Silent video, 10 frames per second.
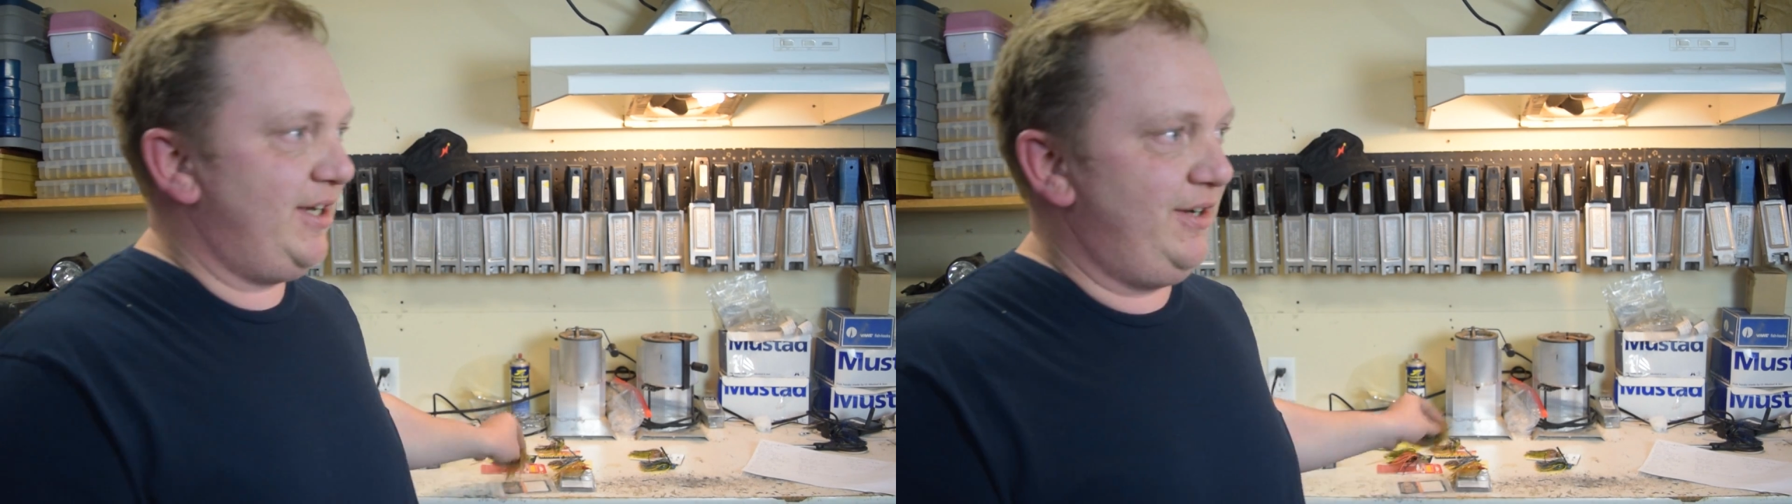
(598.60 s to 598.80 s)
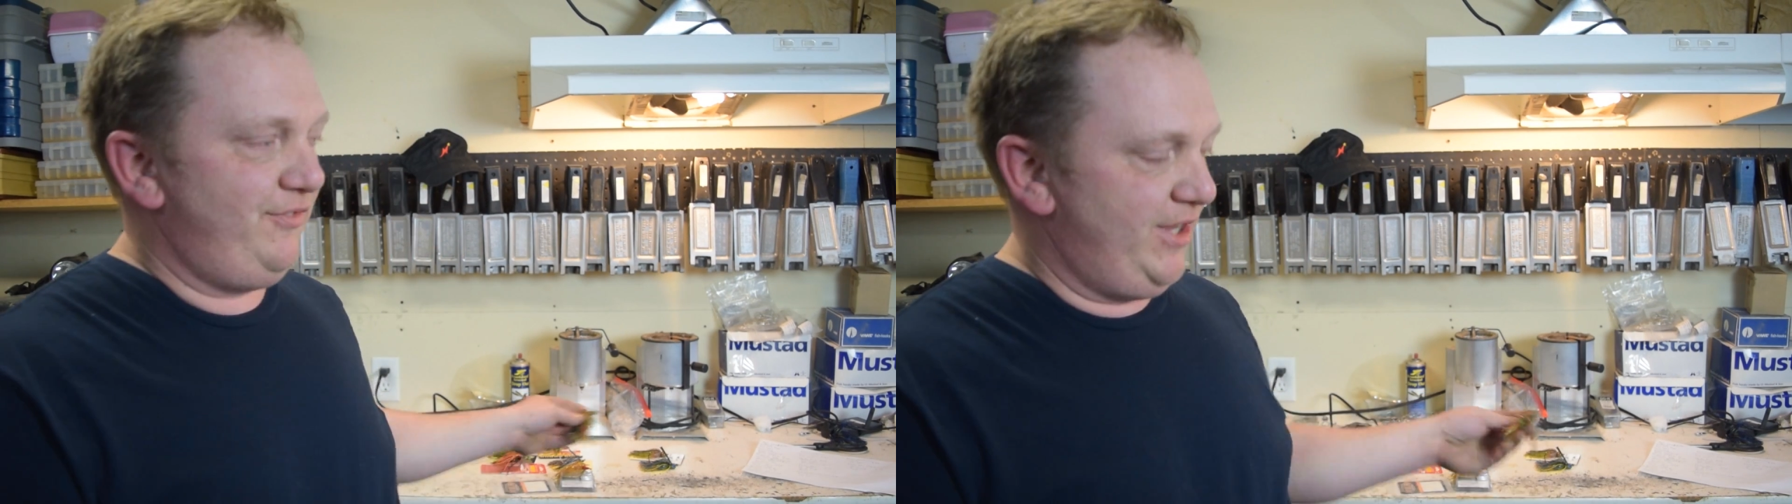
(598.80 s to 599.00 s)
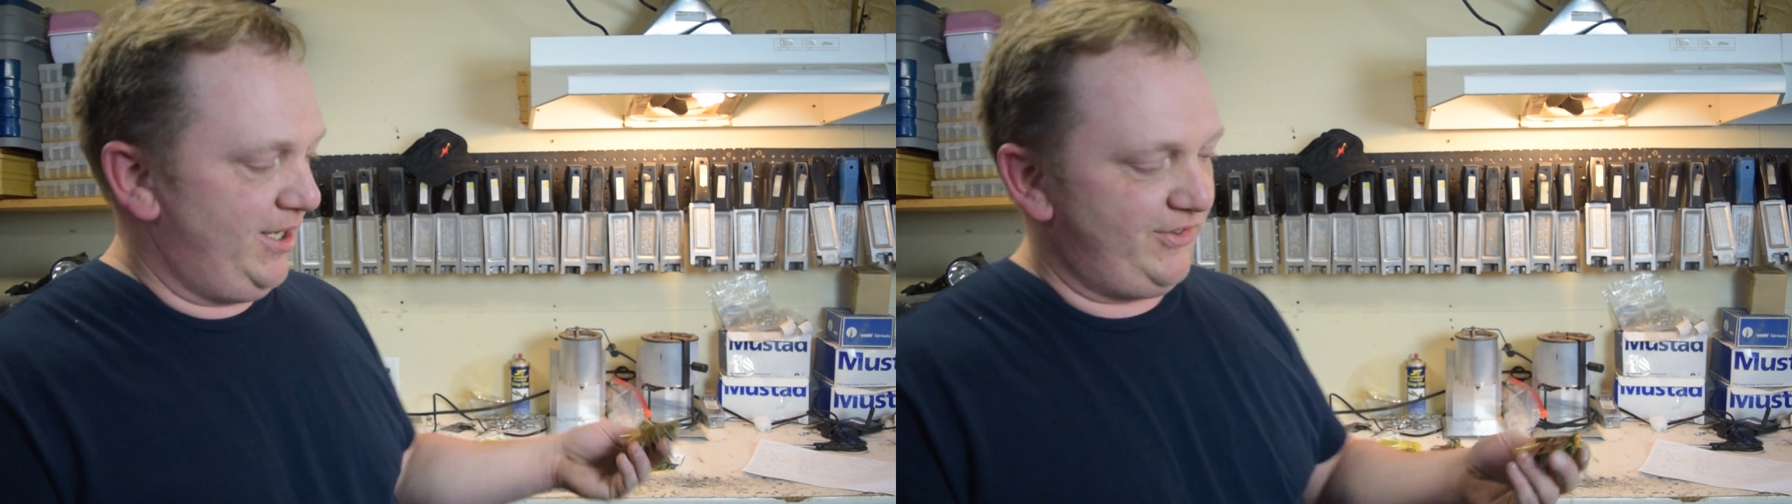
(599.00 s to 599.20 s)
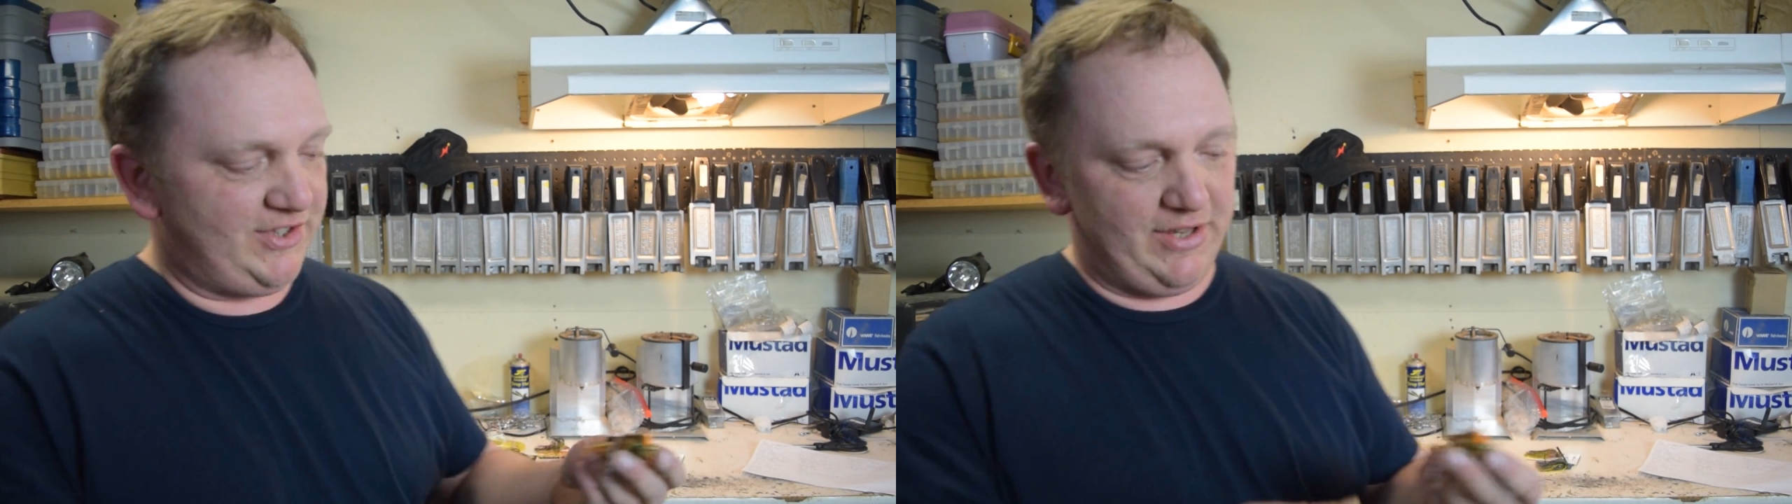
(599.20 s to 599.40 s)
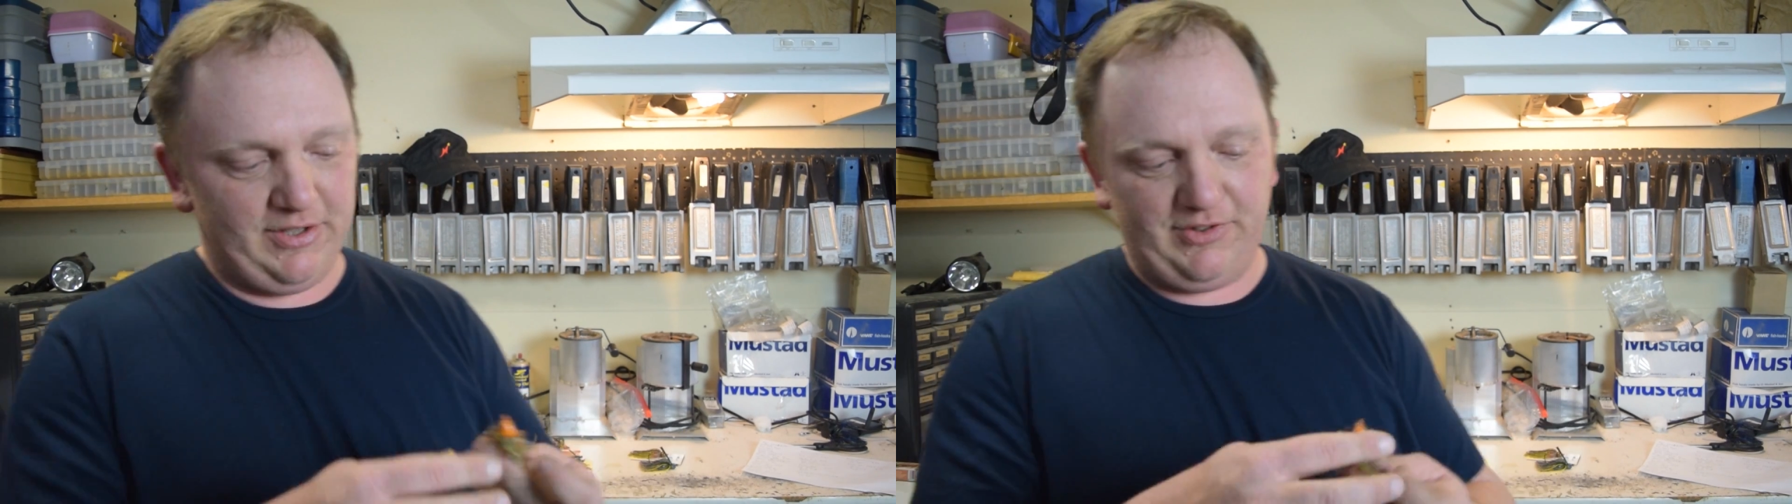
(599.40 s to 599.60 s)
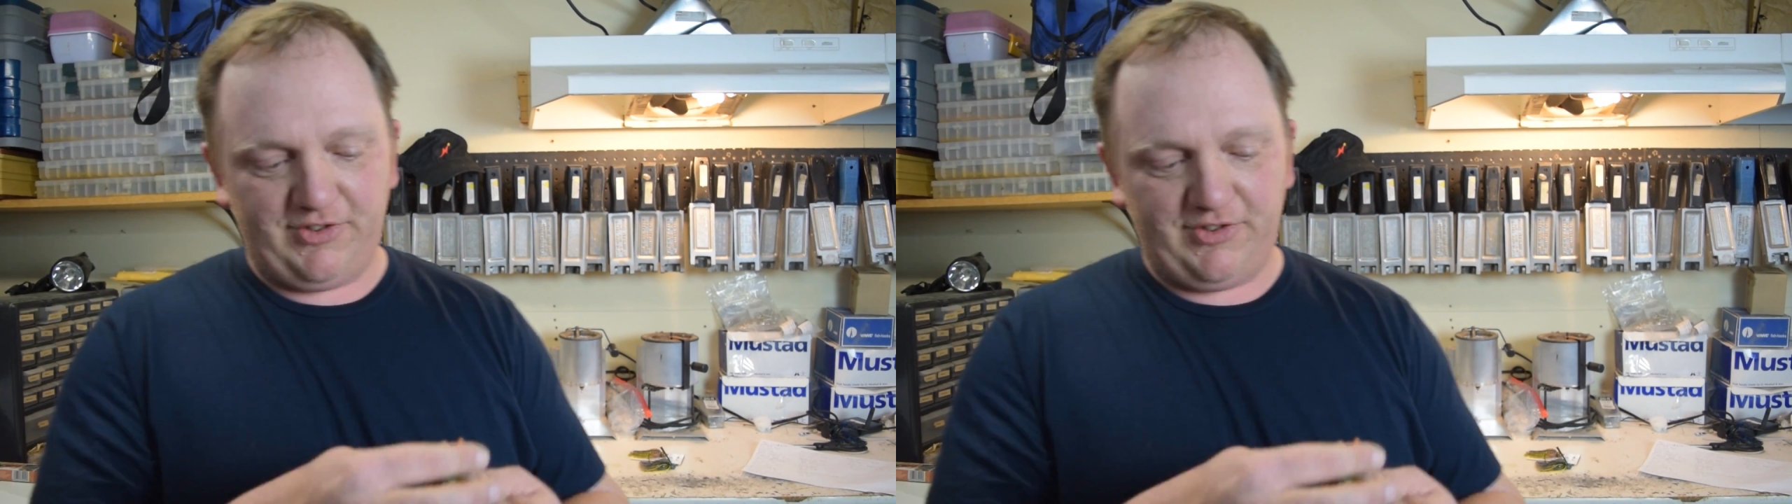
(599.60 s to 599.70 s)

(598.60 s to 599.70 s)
of the Southern